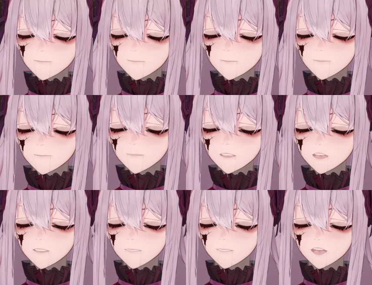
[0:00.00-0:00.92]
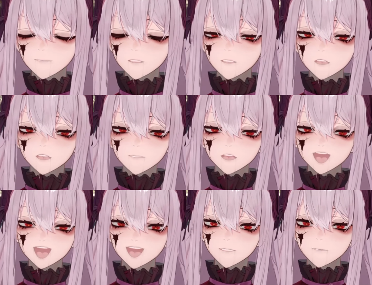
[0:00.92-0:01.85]
One, Blue
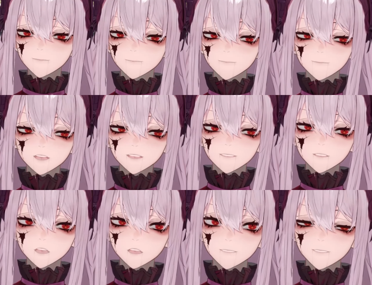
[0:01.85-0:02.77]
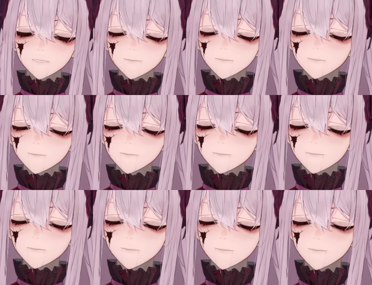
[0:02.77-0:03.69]
Cow. The other one?
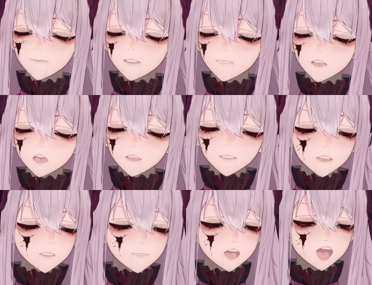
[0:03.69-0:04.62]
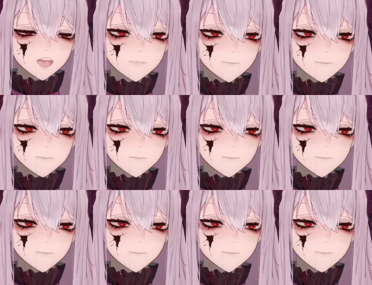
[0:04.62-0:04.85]
I think also a cow.